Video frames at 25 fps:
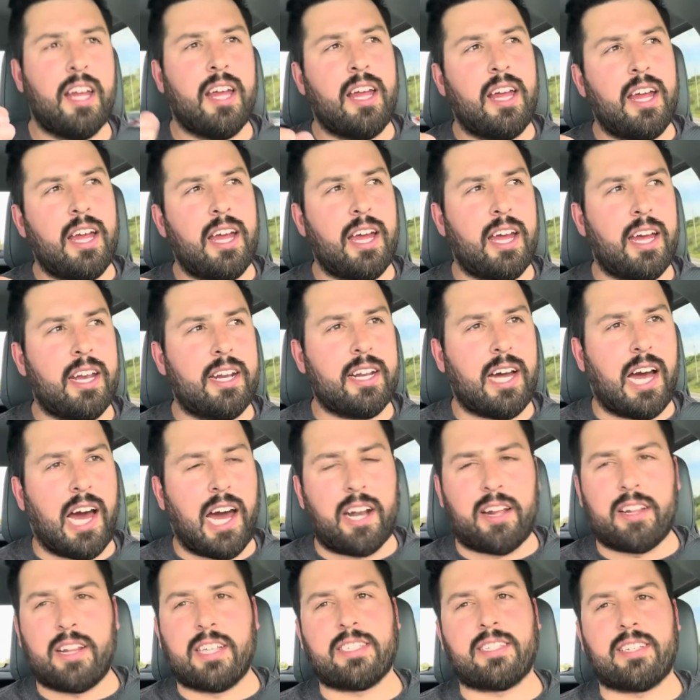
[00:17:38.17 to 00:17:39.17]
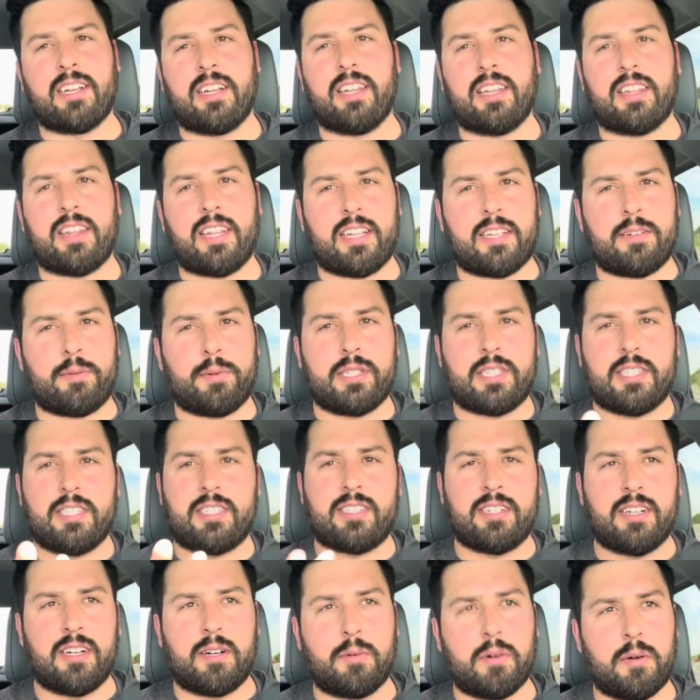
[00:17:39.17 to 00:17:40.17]
And I don't necessarily think the
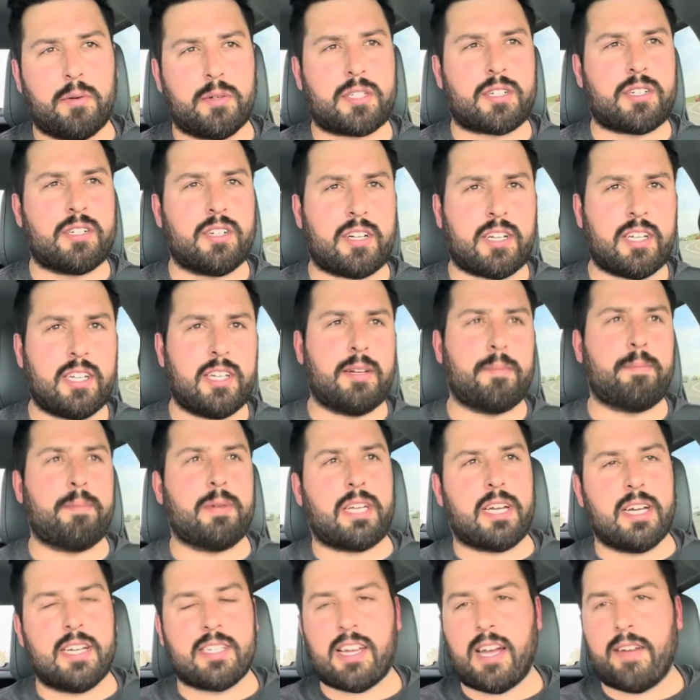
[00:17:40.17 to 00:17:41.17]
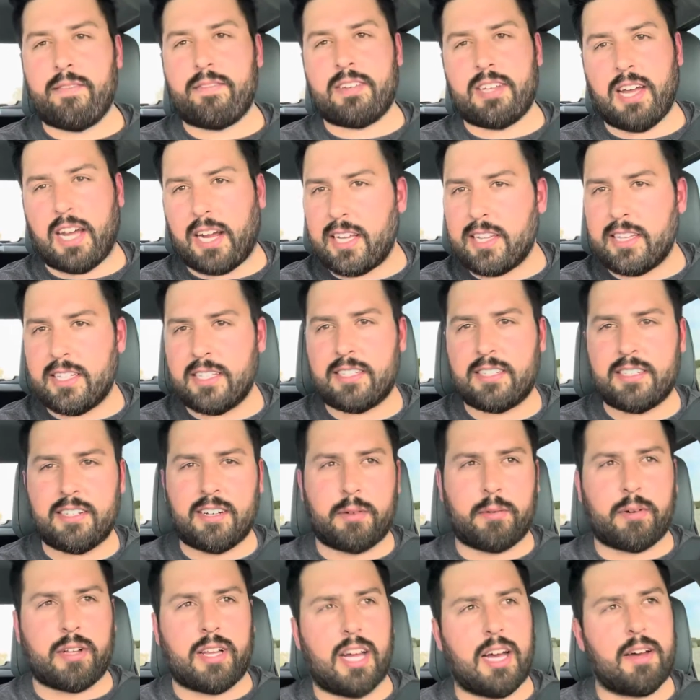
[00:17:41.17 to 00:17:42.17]
steering wheel was crooked, because I've taken the
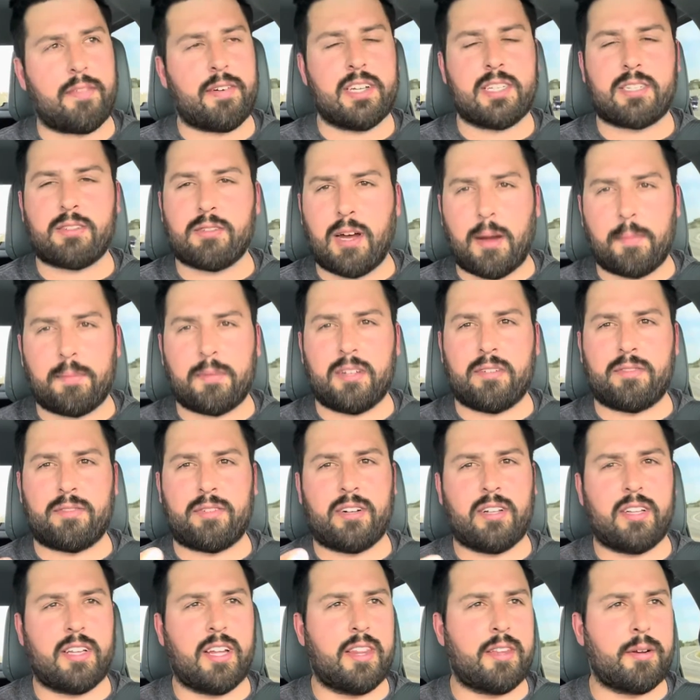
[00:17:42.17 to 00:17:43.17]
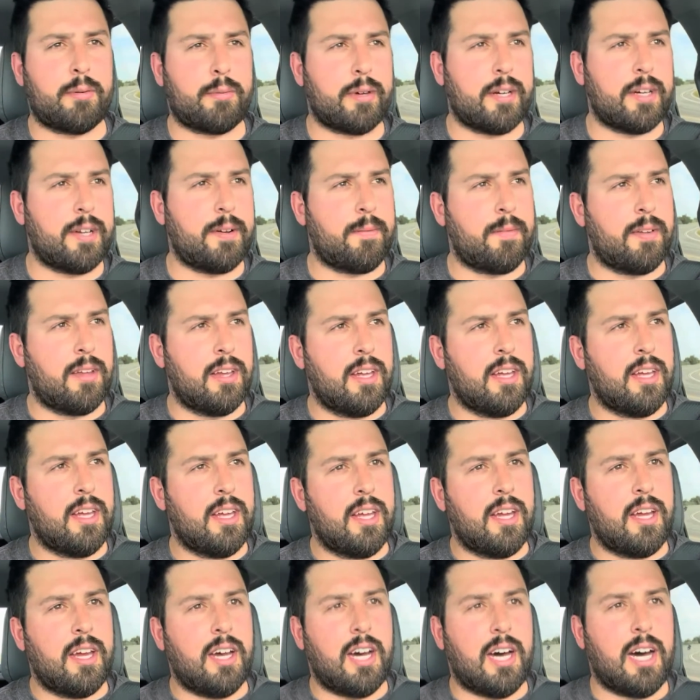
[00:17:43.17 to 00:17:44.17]
steering wheel off. I swapped it for a leather one.
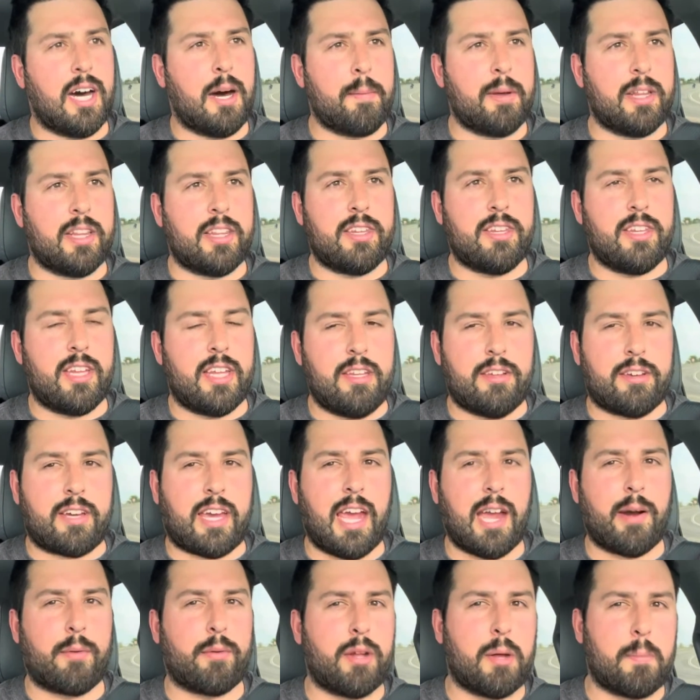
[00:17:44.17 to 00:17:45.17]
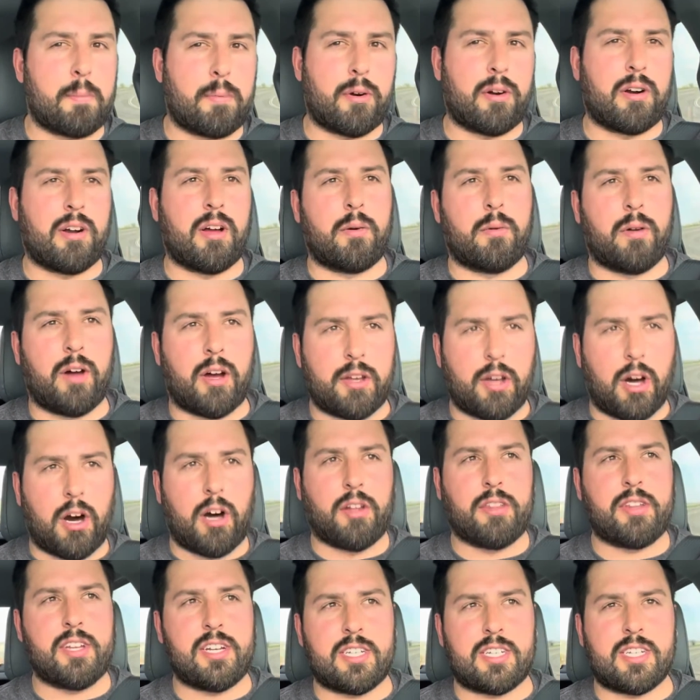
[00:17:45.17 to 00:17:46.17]
And you can't really put it on wrong.
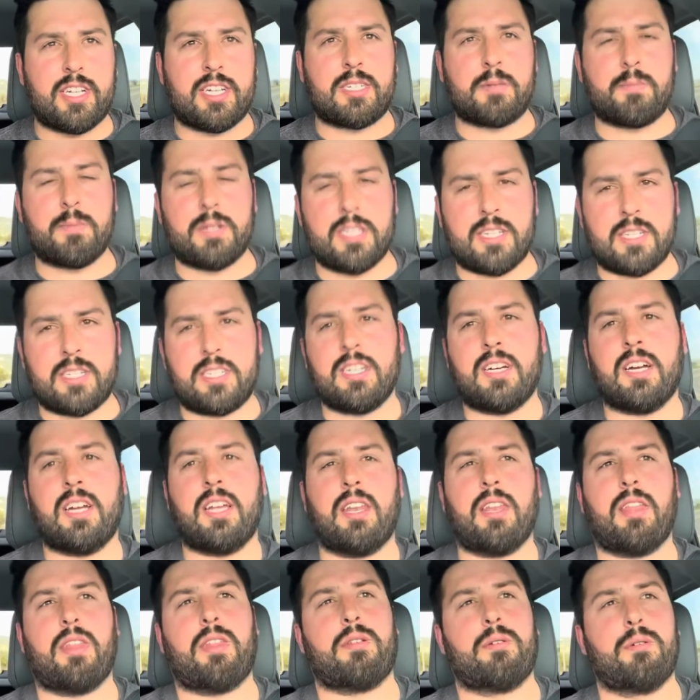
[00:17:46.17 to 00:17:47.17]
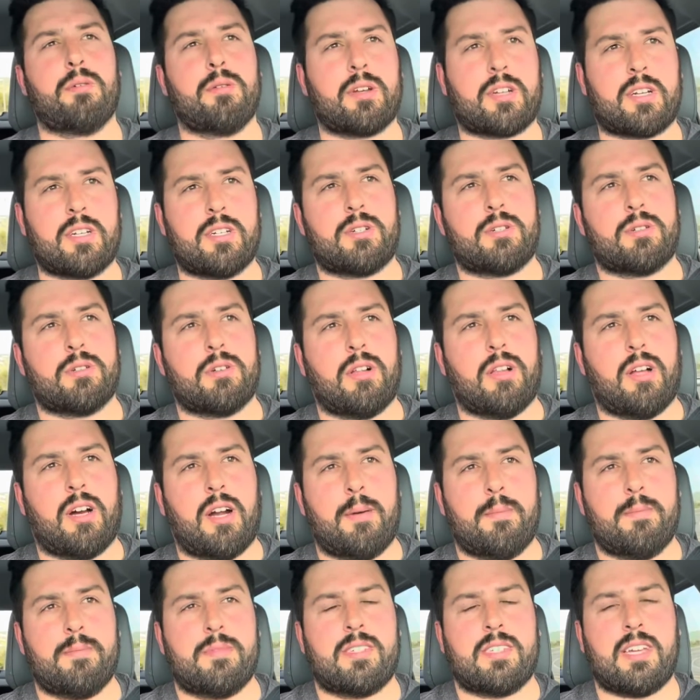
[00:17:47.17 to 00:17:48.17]
All the adjustment is done through the control
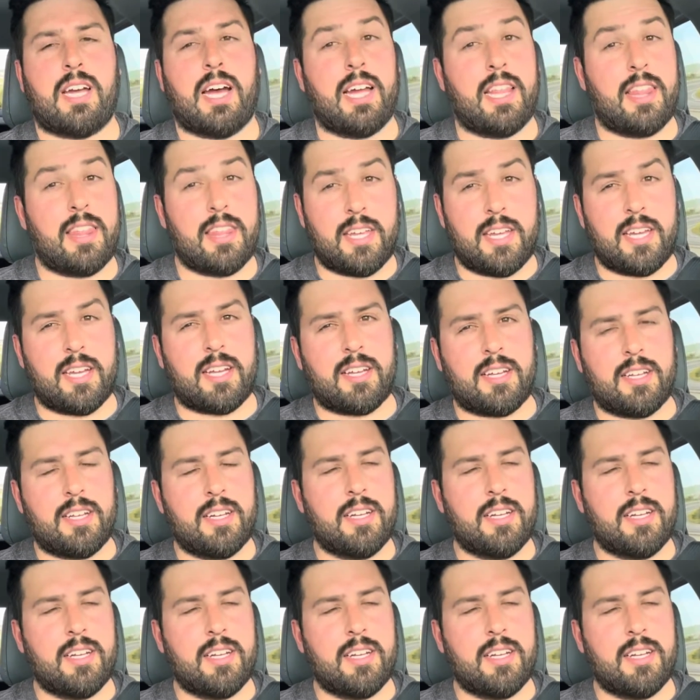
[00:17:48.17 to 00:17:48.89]
arms, I think.